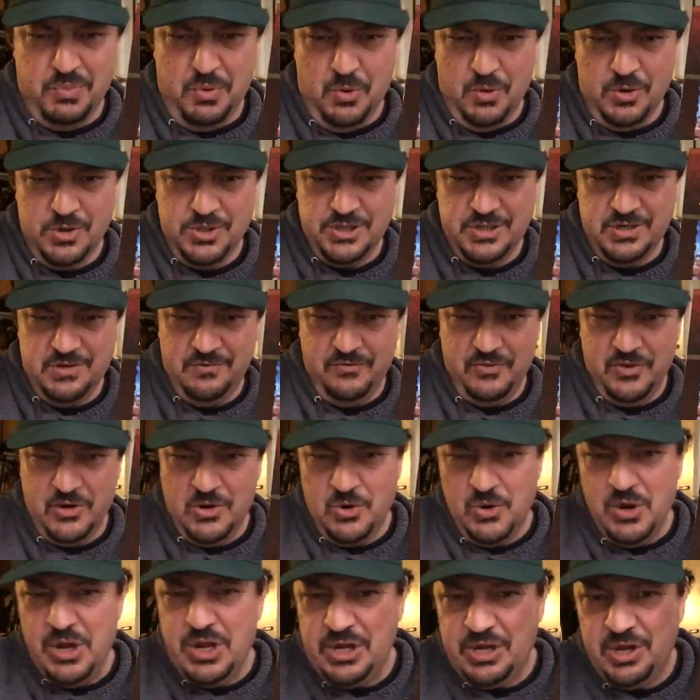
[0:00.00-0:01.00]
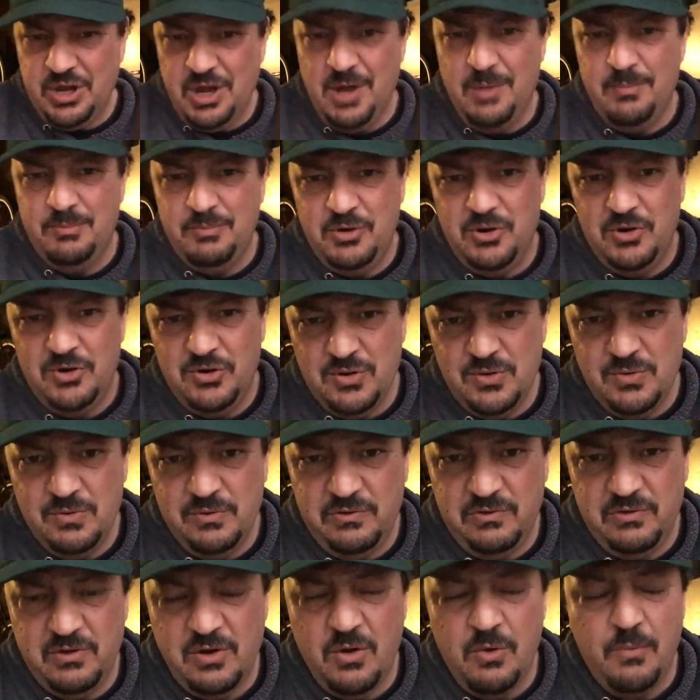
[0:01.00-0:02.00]
portion of their income to do
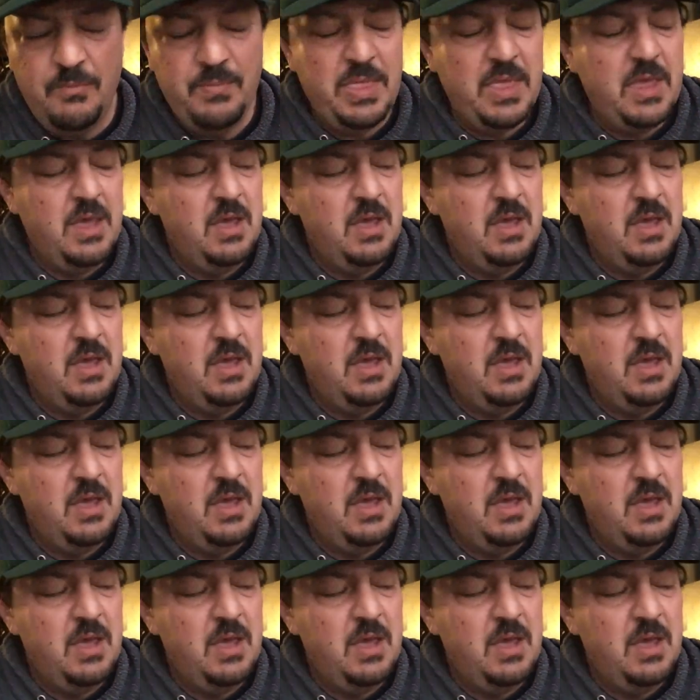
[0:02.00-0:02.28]
so.